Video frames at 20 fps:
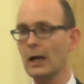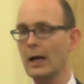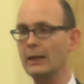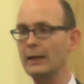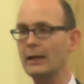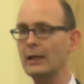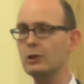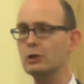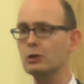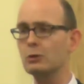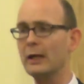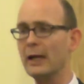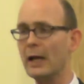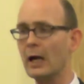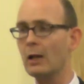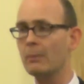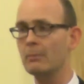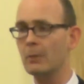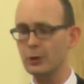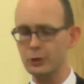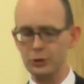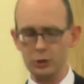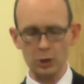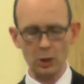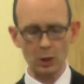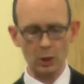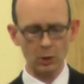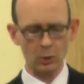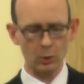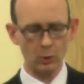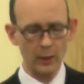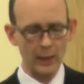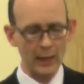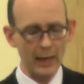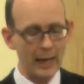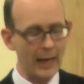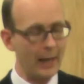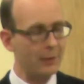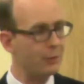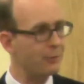And Israel must know,
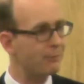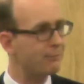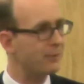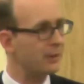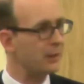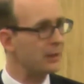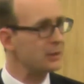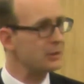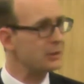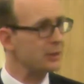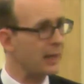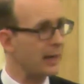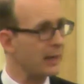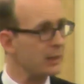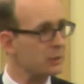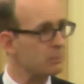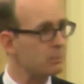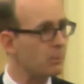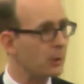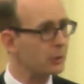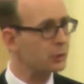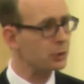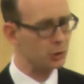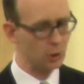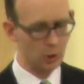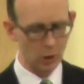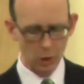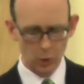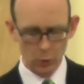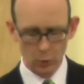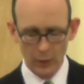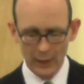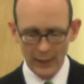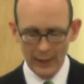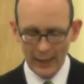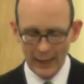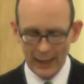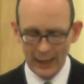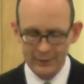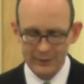and the Philistines must
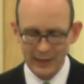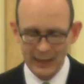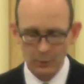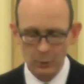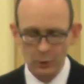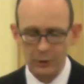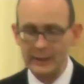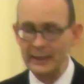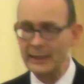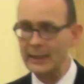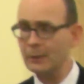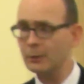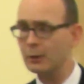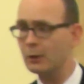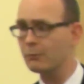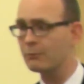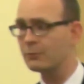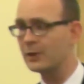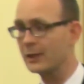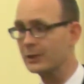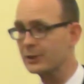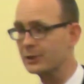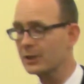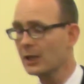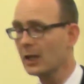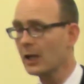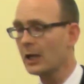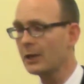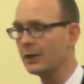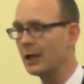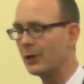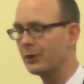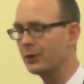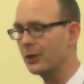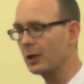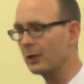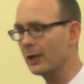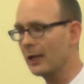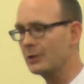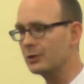know, and they will hear of this, that
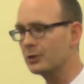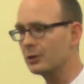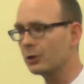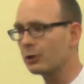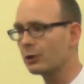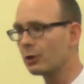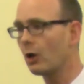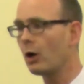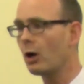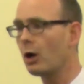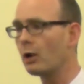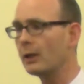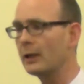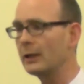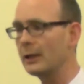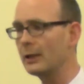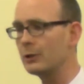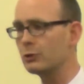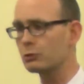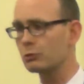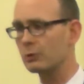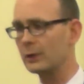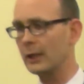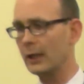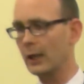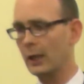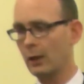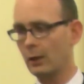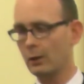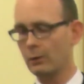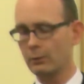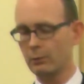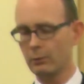there is a God in Israel,